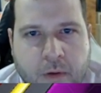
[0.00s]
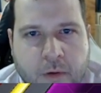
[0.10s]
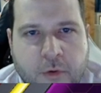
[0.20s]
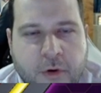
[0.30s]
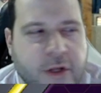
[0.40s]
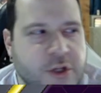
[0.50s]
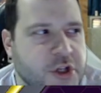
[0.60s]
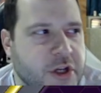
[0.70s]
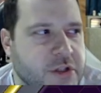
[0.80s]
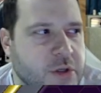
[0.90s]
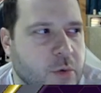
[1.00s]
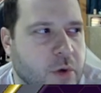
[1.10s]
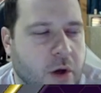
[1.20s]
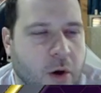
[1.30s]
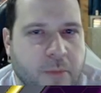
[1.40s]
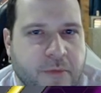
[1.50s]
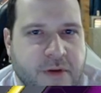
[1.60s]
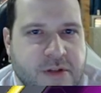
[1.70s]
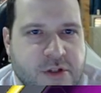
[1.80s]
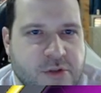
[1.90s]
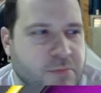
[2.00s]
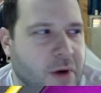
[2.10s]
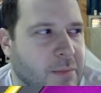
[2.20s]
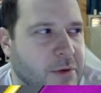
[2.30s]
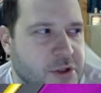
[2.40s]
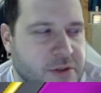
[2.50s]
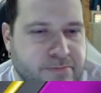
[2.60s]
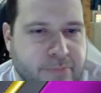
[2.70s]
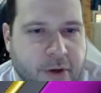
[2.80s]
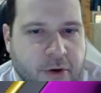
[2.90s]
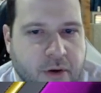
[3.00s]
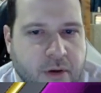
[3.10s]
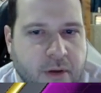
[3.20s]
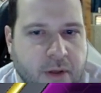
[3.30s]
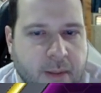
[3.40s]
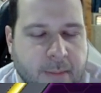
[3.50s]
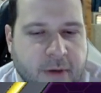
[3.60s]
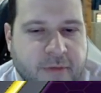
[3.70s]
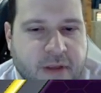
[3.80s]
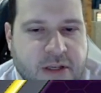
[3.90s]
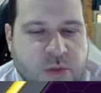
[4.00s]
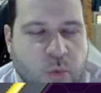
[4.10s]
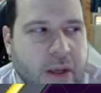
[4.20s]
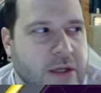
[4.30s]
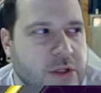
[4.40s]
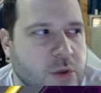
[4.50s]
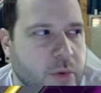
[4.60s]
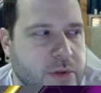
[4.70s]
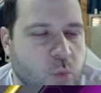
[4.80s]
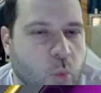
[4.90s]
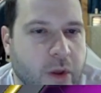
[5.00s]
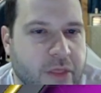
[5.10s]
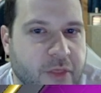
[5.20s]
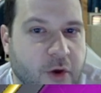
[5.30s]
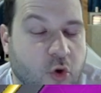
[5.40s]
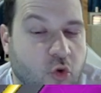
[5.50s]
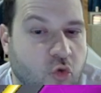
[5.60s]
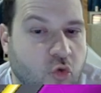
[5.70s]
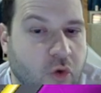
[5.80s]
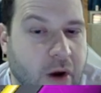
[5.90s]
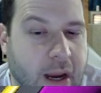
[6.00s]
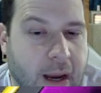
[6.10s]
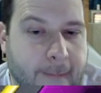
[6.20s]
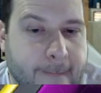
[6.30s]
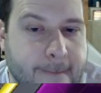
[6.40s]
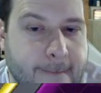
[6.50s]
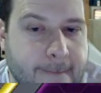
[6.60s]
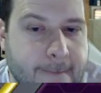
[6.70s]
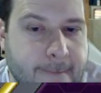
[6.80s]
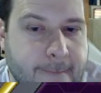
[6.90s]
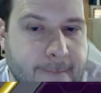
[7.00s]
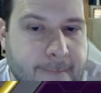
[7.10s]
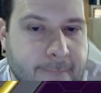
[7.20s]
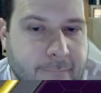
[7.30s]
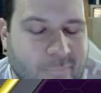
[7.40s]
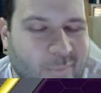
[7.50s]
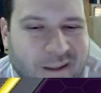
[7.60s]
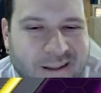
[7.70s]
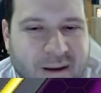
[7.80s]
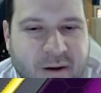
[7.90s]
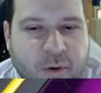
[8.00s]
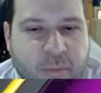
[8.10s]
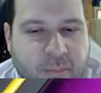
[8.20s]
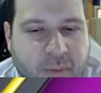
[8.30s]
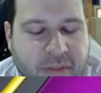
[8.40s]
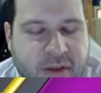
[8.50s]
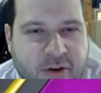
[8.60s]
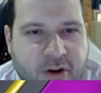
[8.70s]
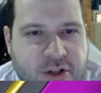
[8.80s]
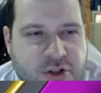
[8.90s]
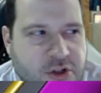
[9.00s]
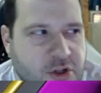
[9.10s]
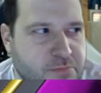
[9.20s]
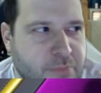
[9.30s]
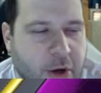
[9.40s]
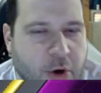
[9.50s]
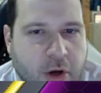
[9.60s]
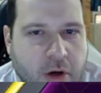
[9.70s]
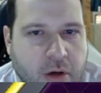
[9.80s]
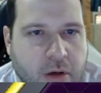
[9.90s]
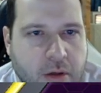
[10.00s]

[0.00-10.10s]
Greninja 2 Comfies is probably just better. But if they swing into us with the Cram, well, I don't know. I think Greninja is just better here.